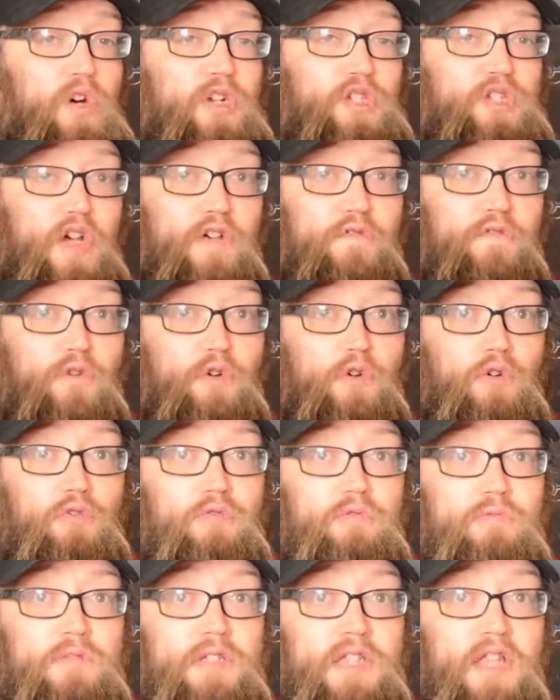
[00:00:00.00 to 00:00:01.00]
worked
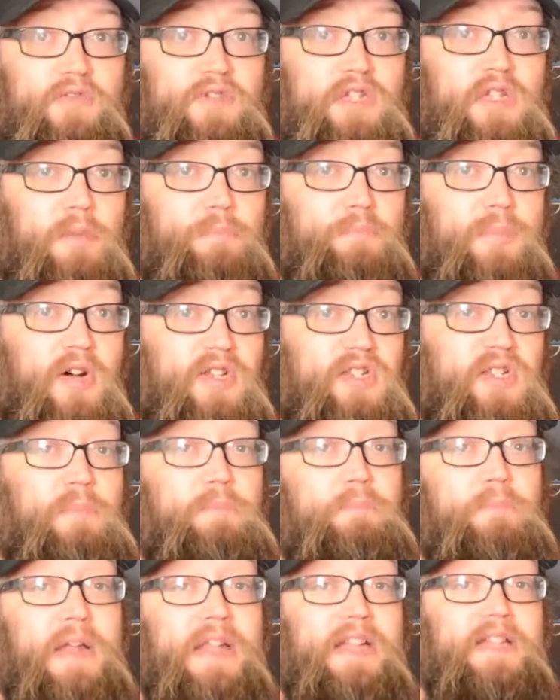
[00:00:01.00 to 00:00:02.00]
overall, there is a
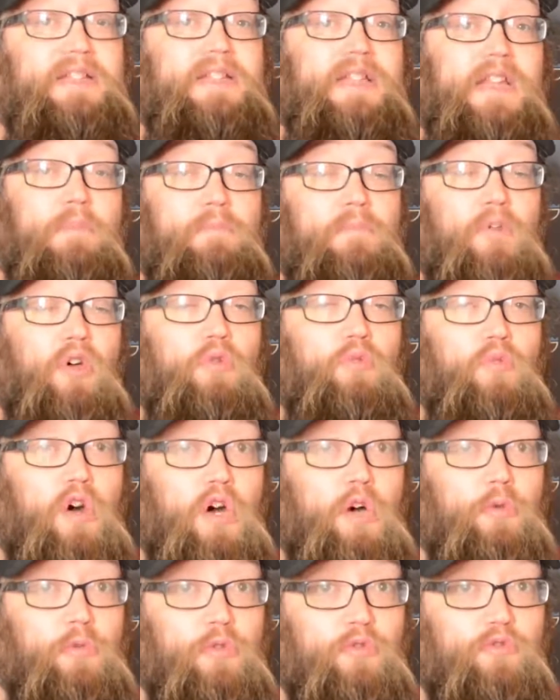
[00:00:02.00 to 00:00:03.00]
possibility it might
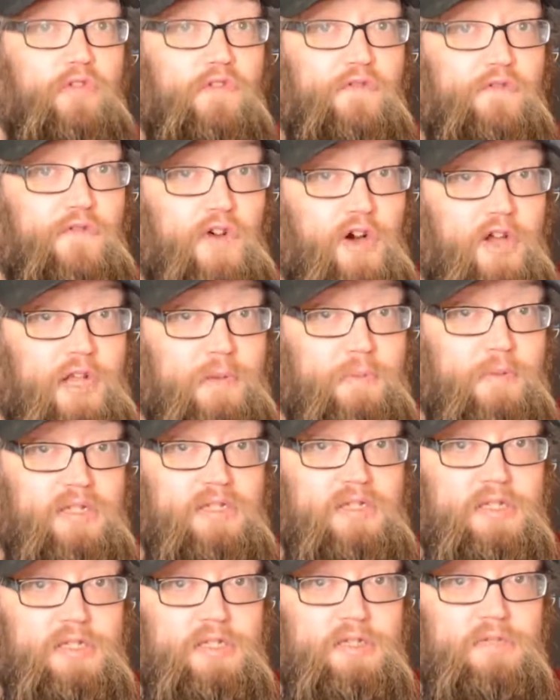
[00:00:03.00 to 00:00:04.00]
work with refinements.